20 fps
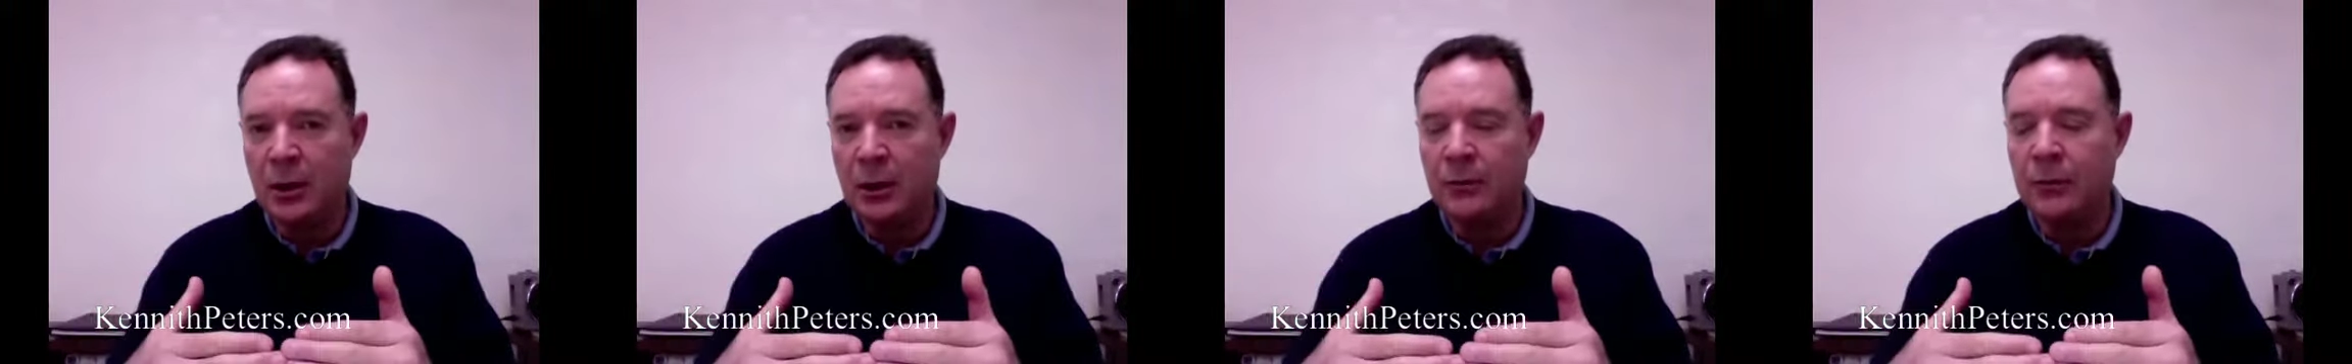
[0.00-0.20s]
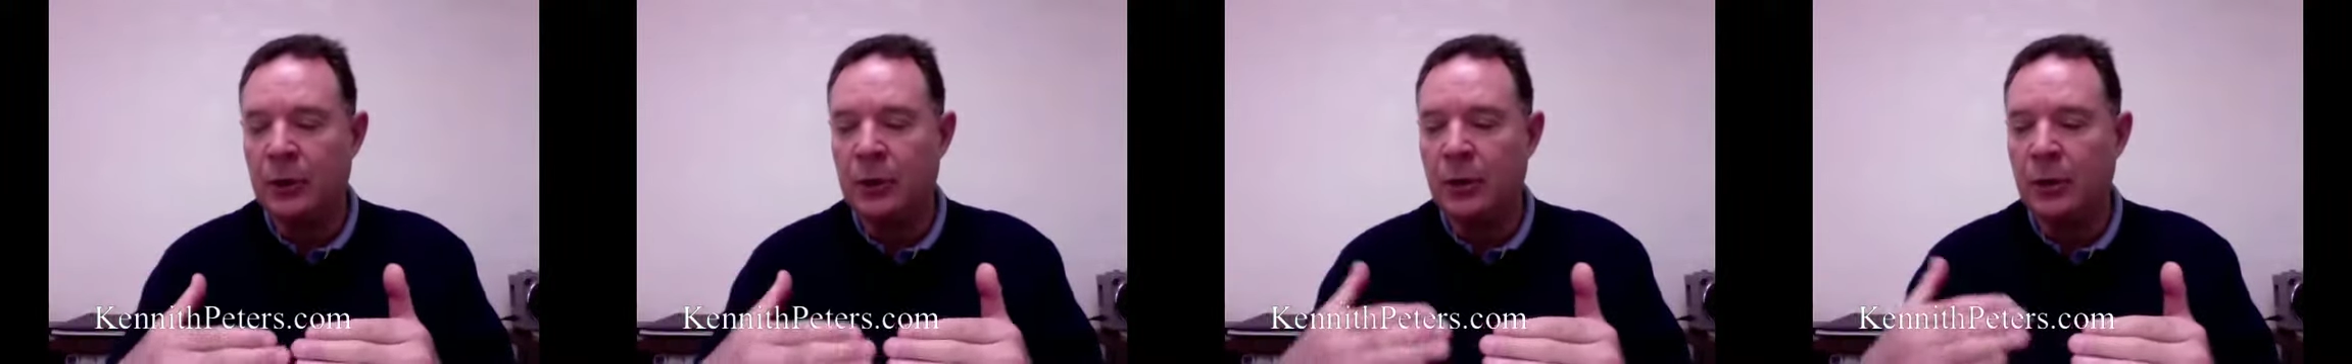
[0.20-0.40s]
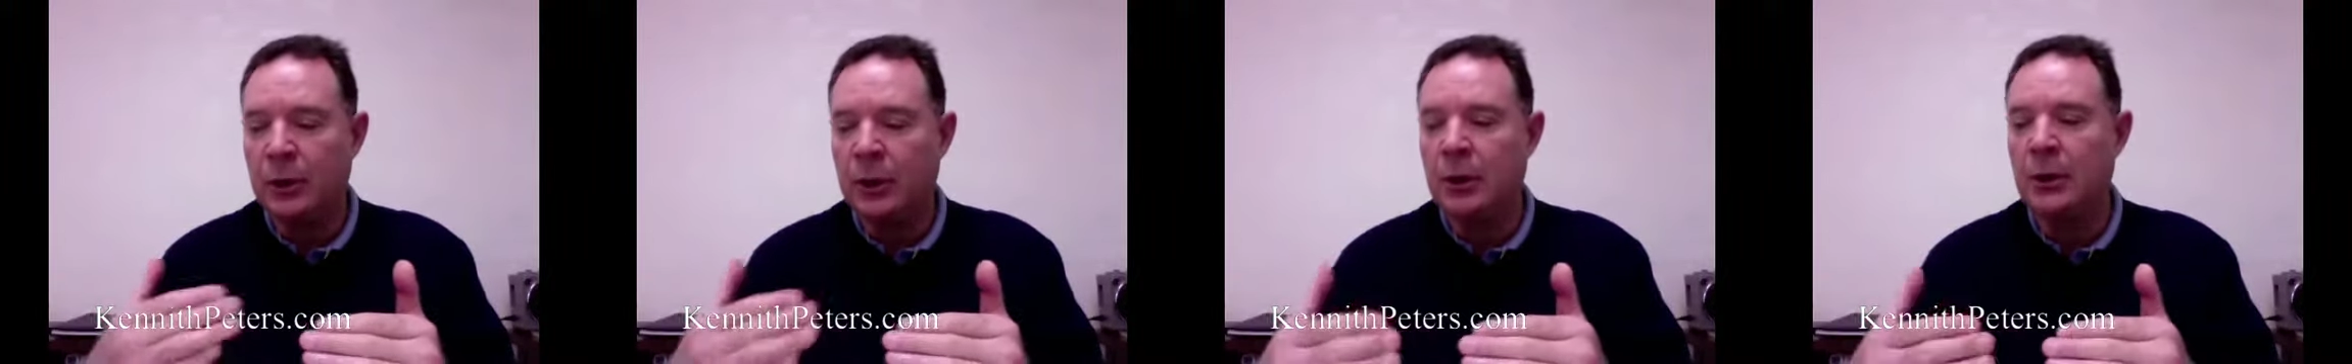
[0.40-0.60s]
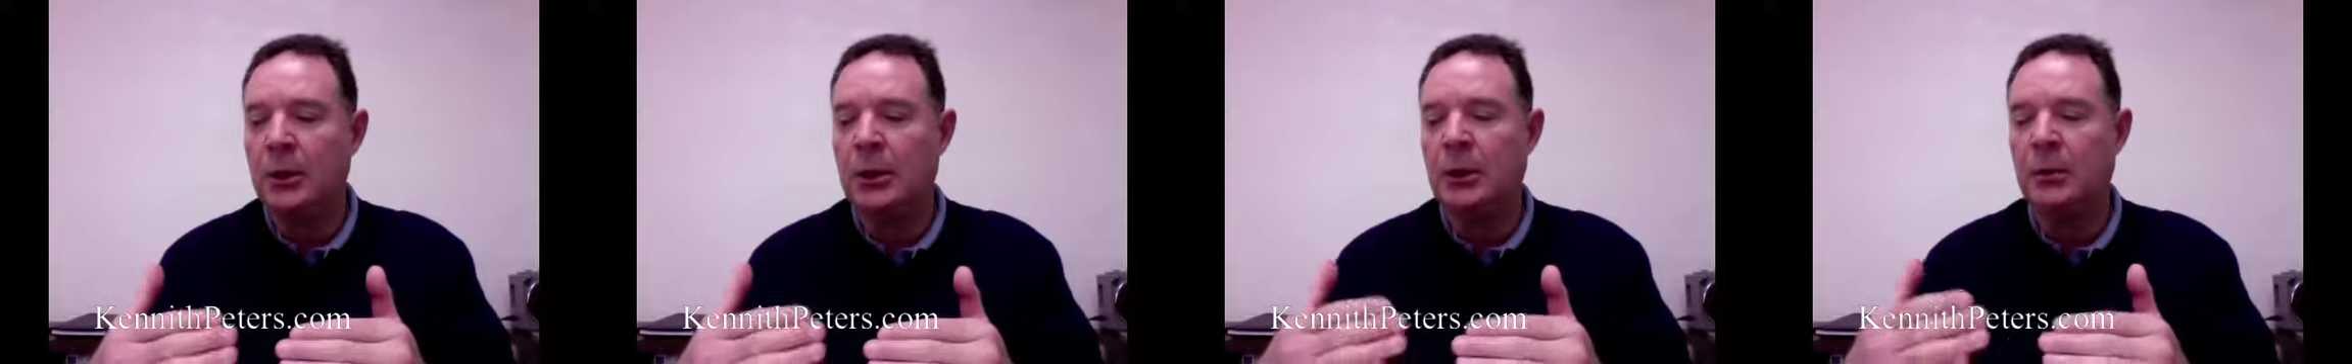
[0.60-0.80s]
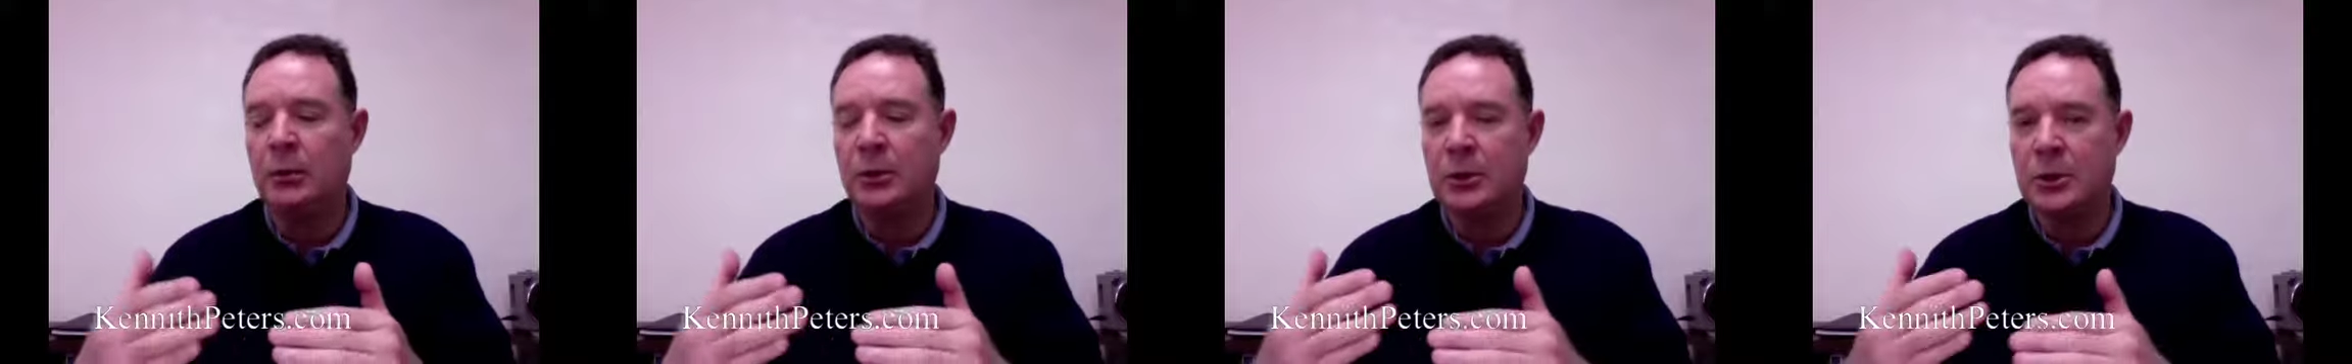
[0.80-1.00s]
if you're
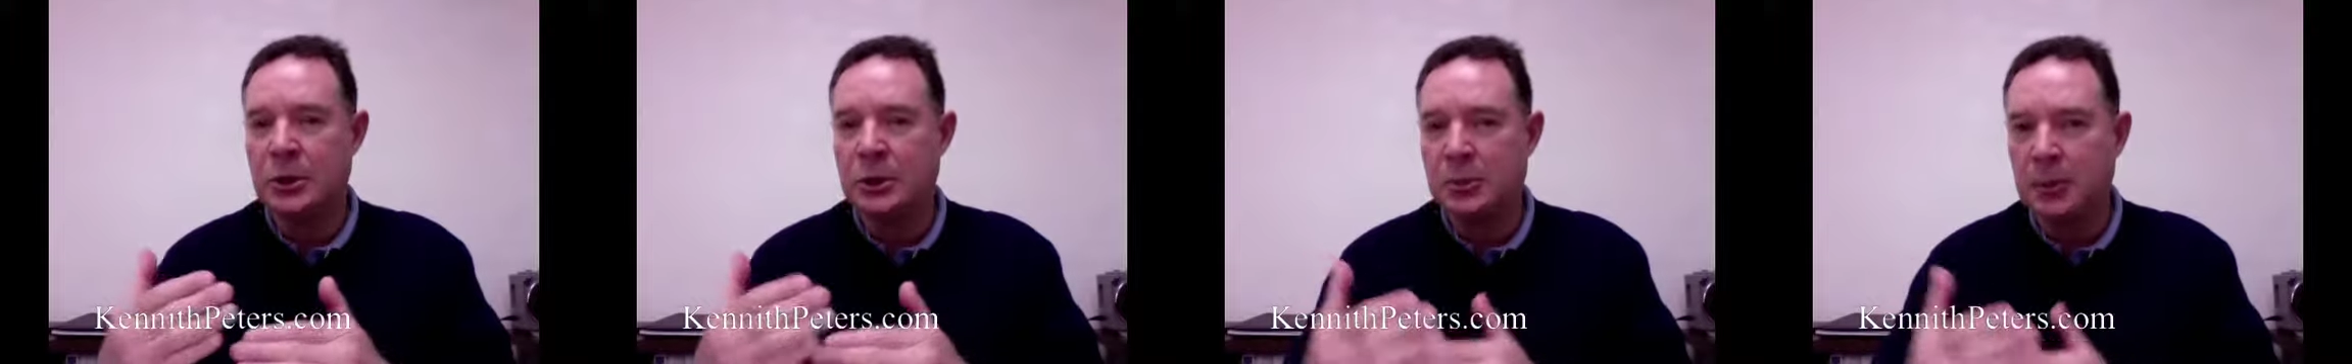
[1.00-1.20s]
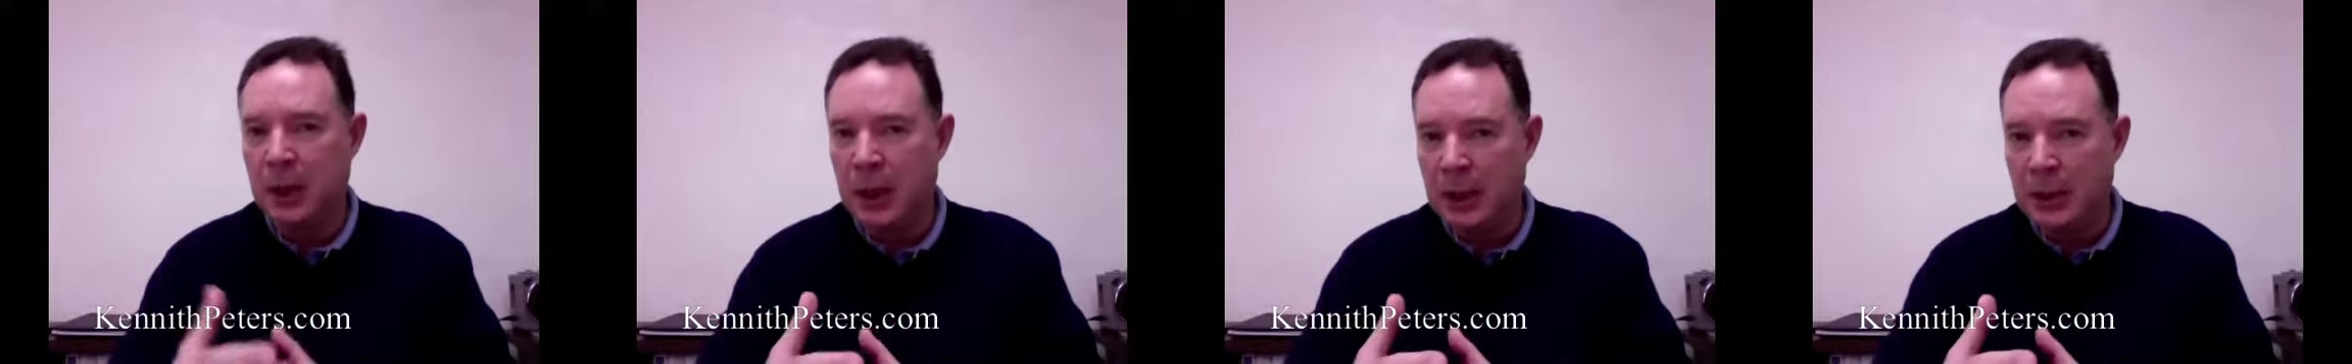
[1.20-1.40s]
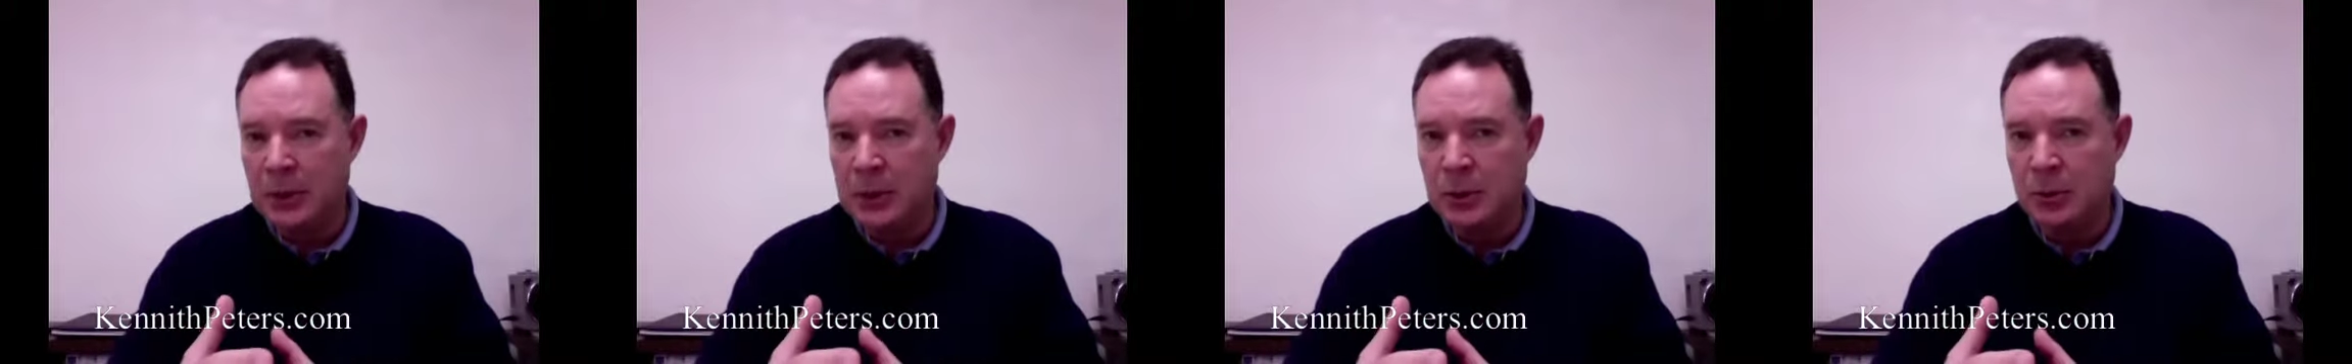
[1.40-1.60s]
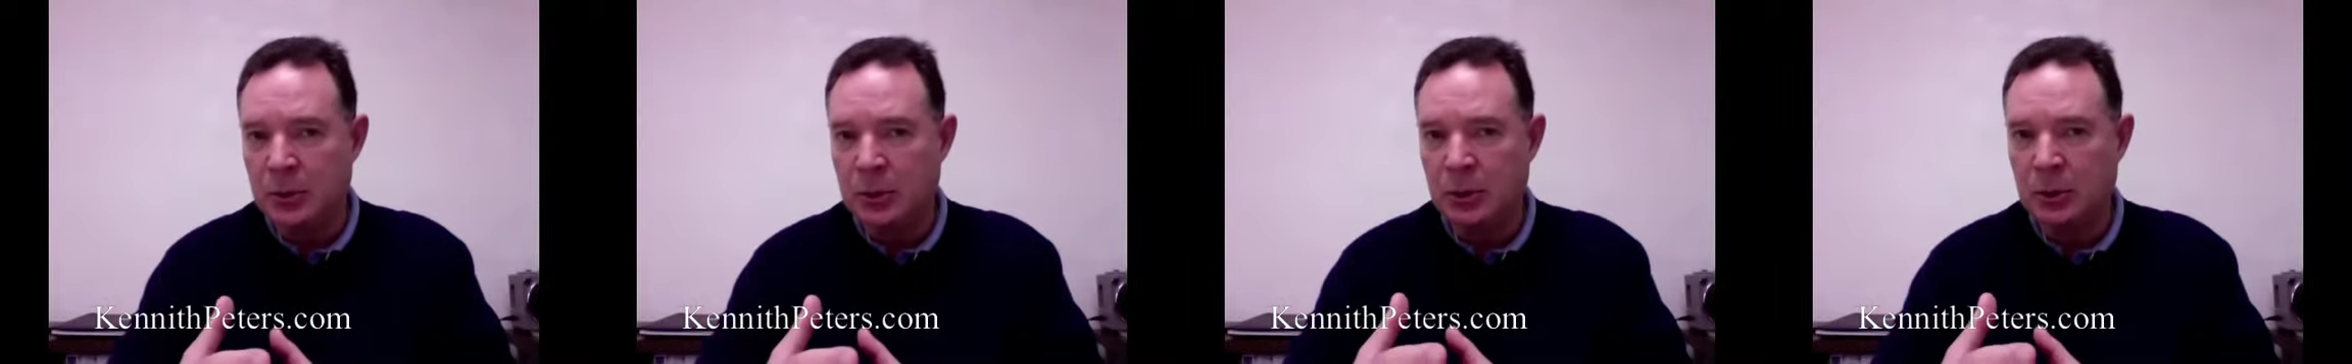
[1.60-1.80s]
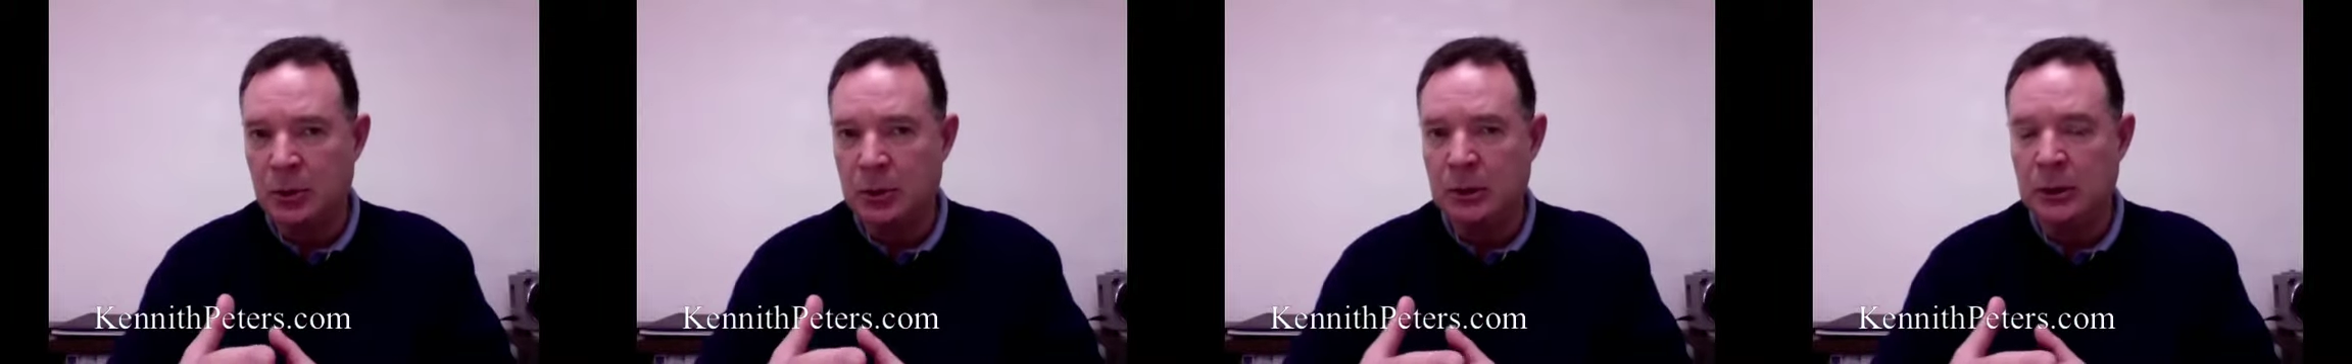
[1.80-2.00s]
legally responsible,